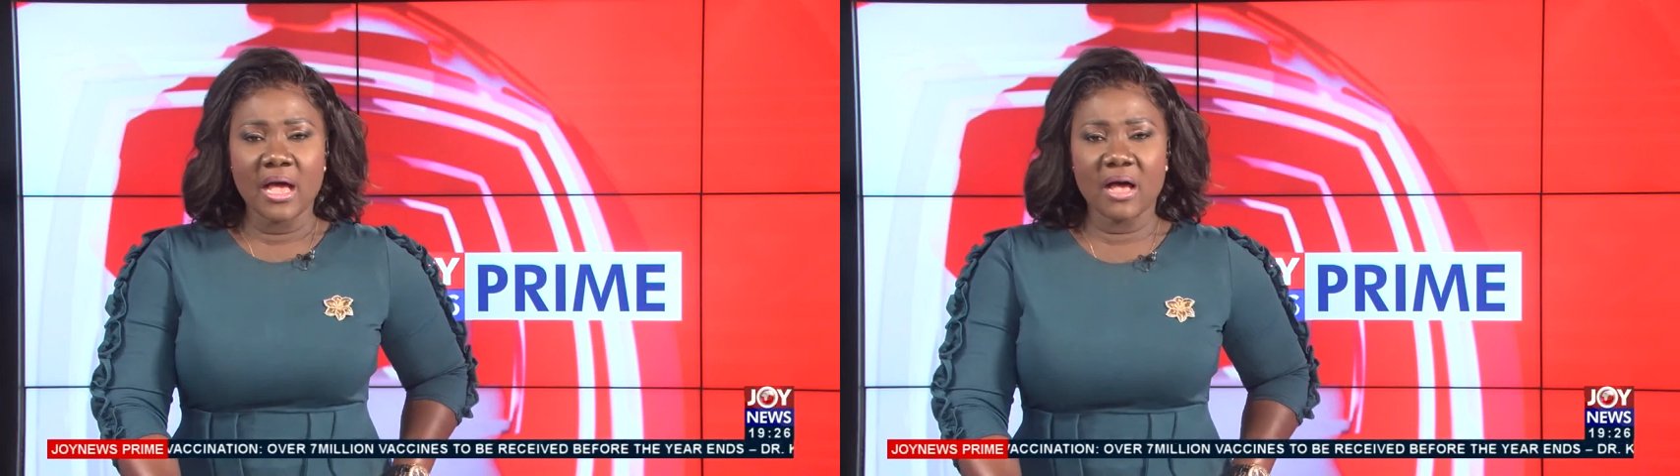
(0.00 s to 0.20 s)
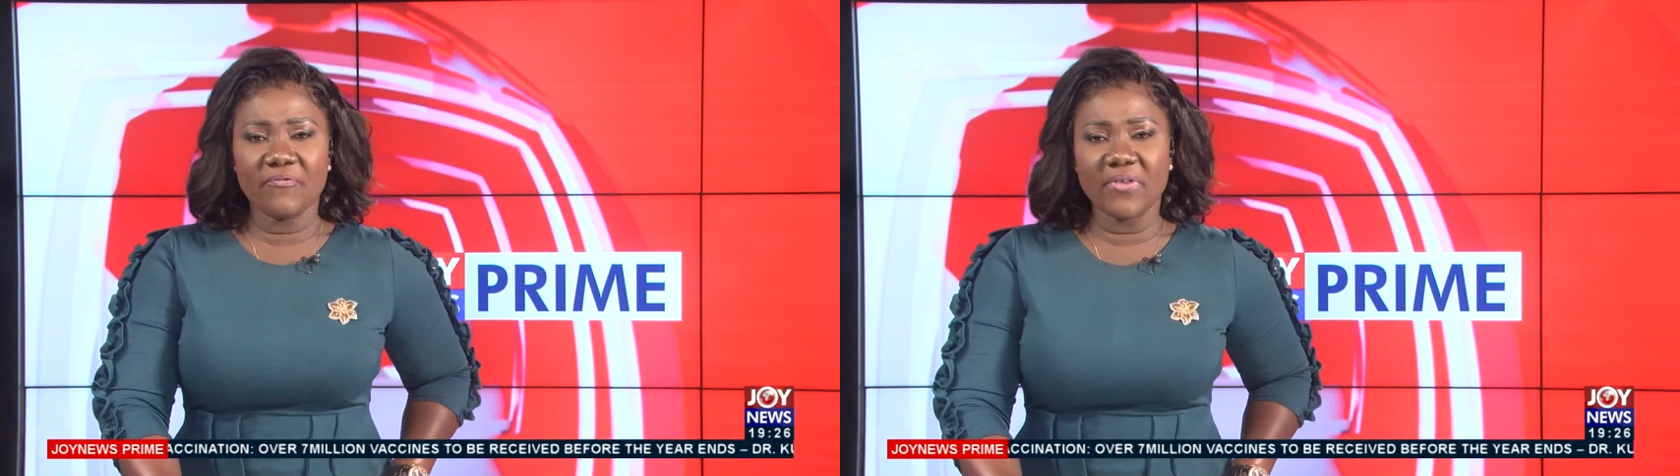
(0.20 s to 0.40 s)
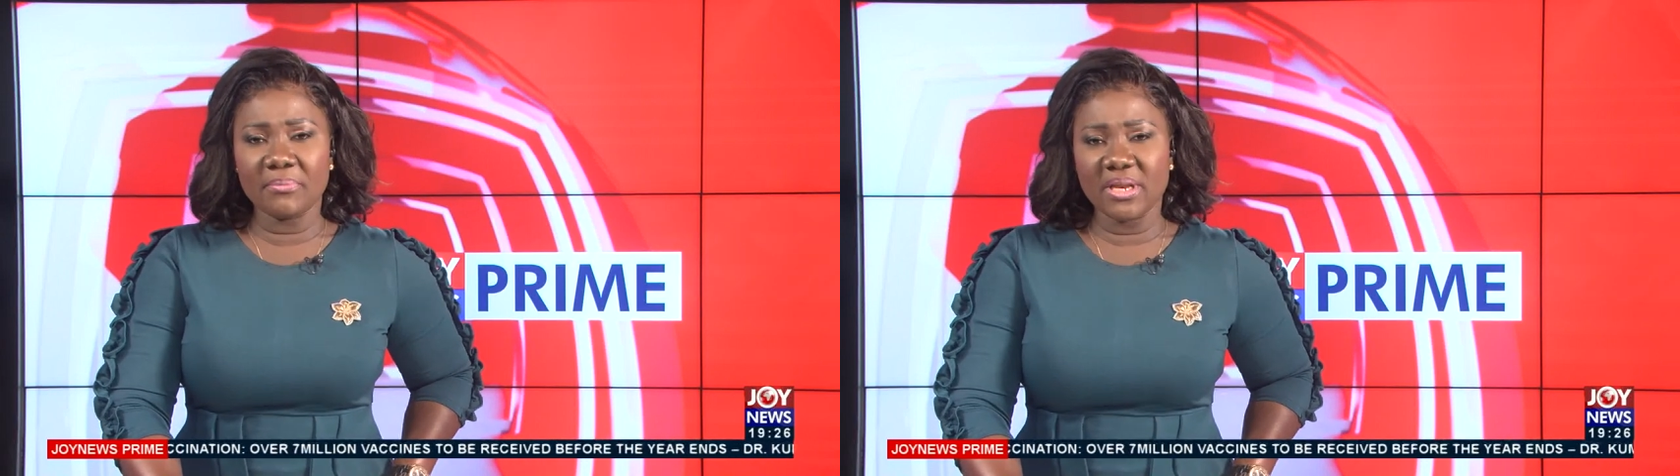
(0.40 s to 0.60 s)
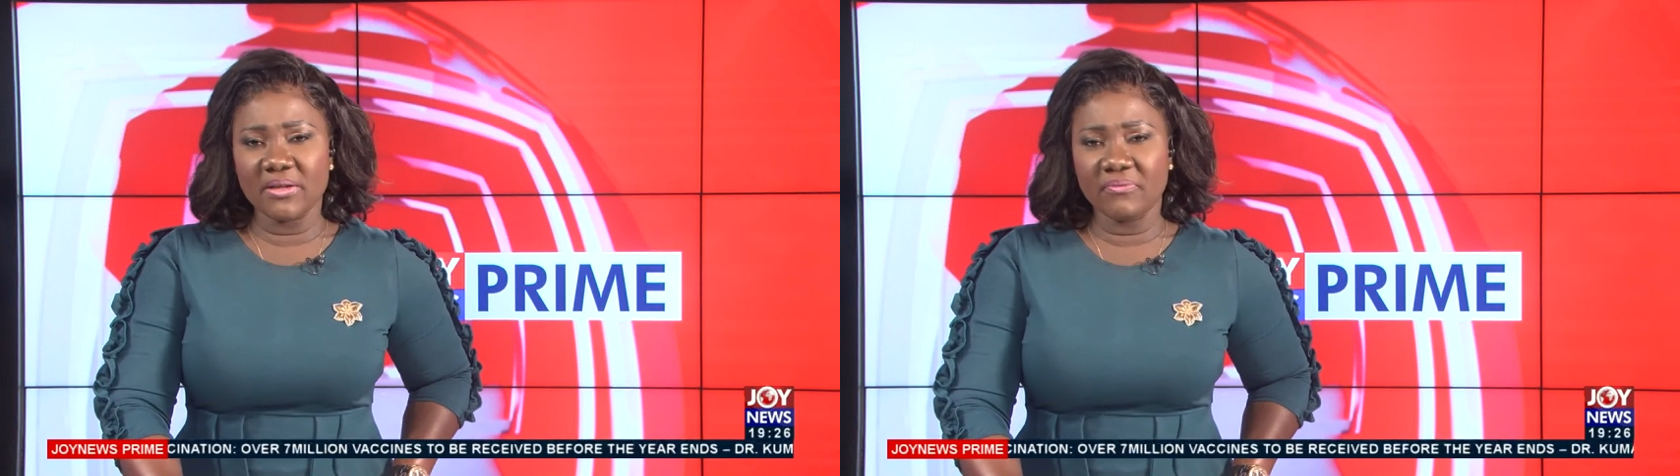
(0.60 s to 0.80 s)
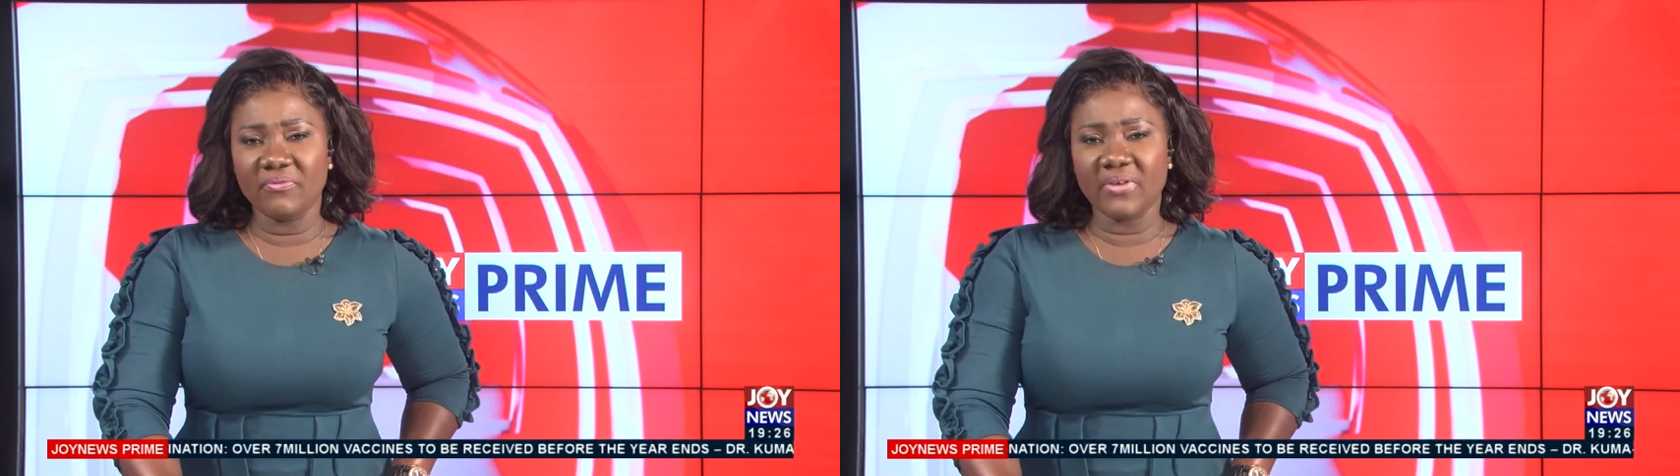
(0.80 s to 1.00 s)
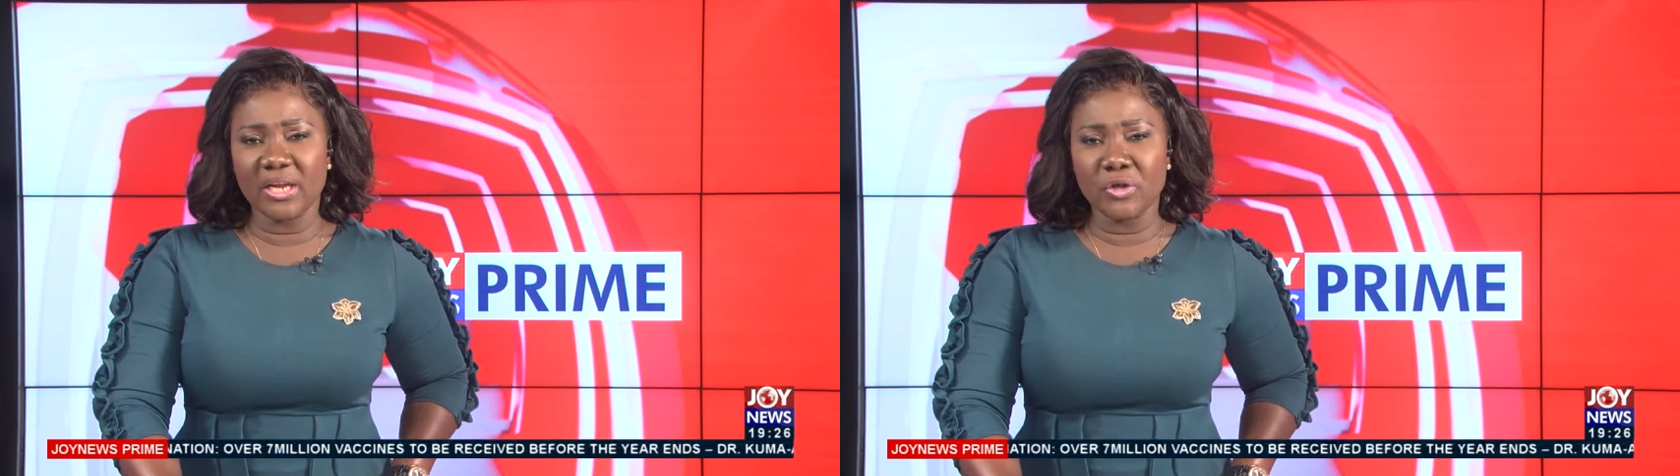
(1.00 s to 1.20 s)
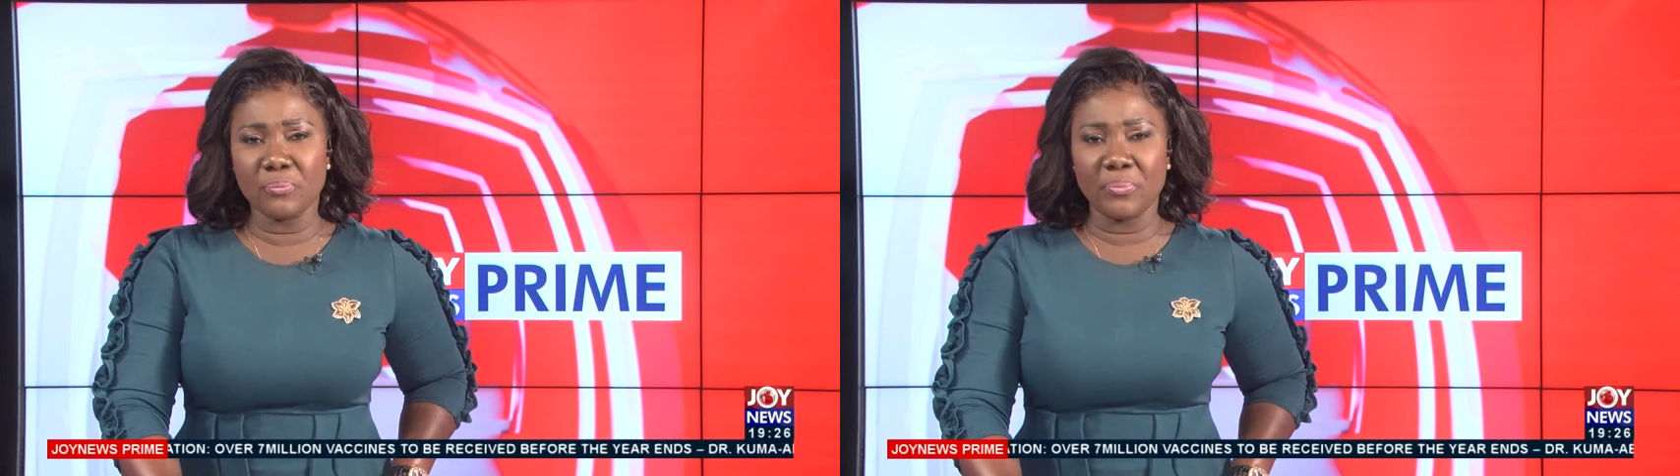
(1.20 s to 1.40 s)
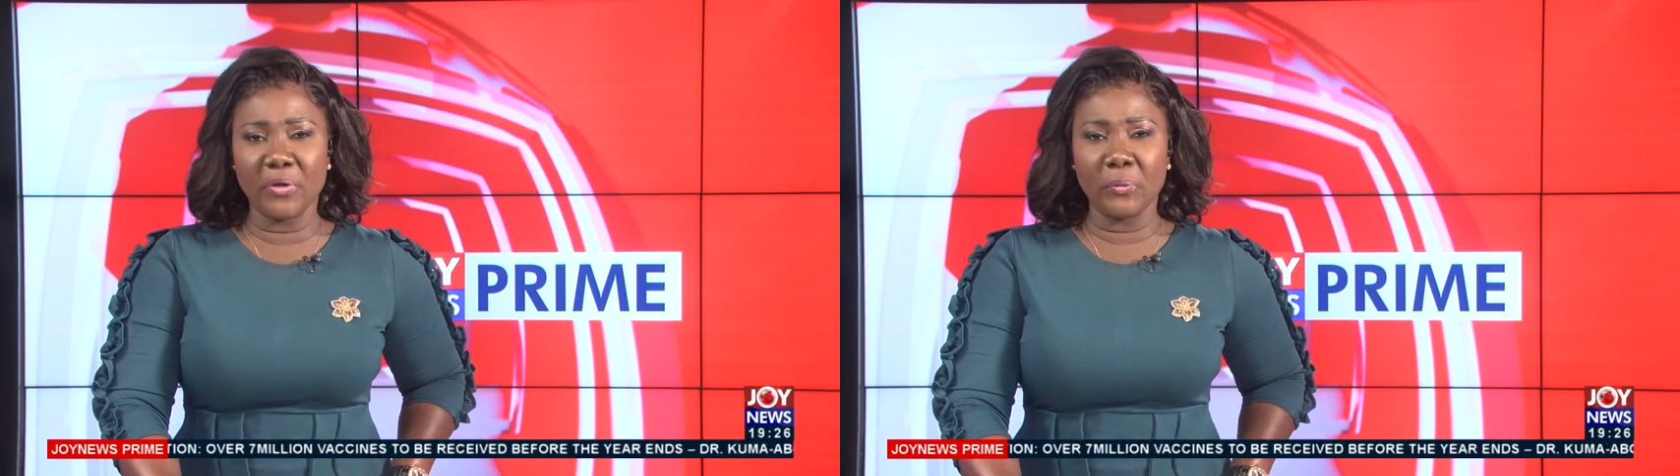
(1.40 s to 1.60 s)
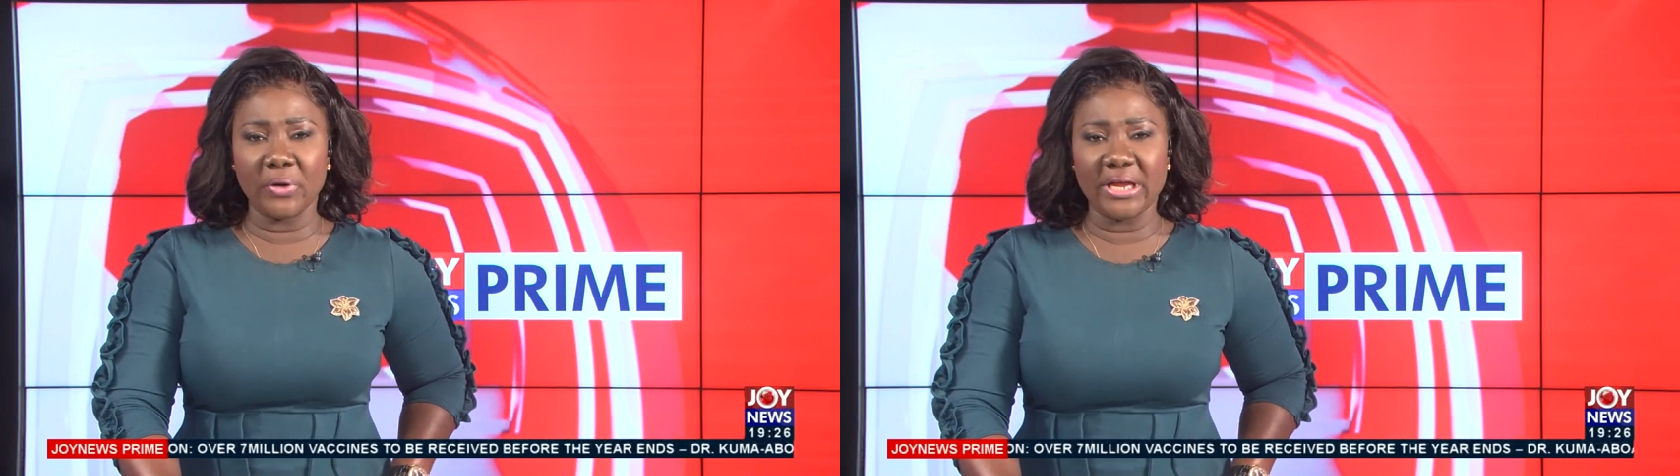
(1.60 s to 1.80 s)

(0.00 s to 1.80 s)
and family value bill